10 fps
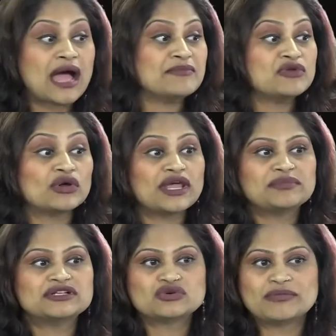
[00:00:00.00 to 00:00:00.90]
I'm not
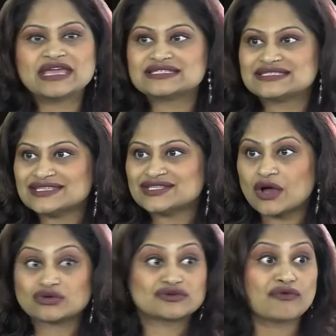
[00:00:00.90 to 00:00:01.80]
able to make sense
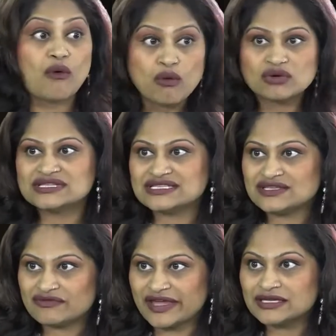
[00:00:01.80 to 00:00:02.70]
out of all this
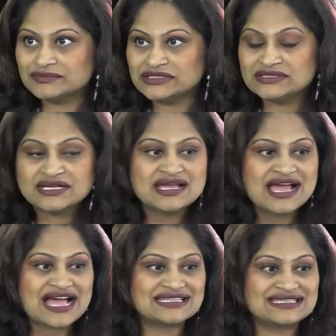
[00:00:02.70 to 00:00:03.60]
available,
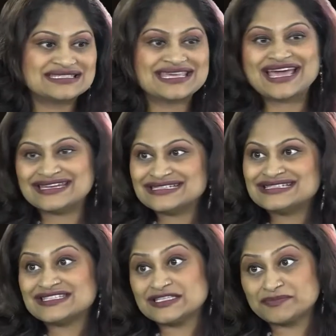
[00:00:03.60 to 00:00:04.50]
as I say,
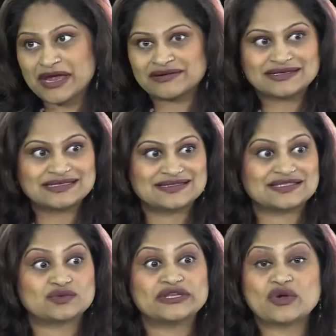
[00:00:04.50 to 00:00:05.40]
analysis
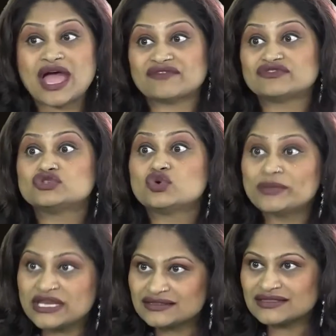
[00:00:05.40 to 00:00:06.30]
paralysis. When you have too
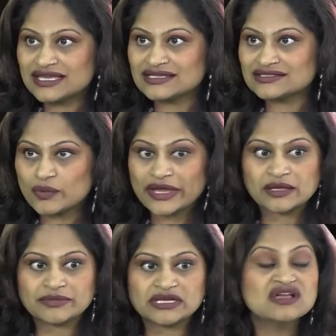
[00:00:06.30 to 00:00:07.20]
many things
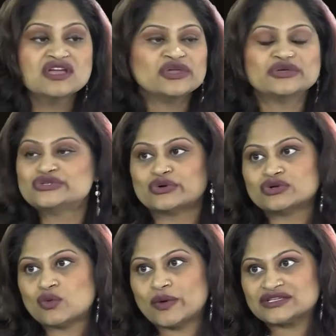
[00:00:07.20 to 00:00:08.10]
available, you
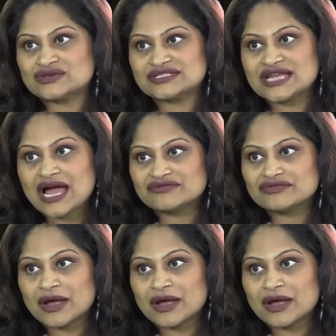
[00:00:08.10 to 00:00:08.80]
don't know where to start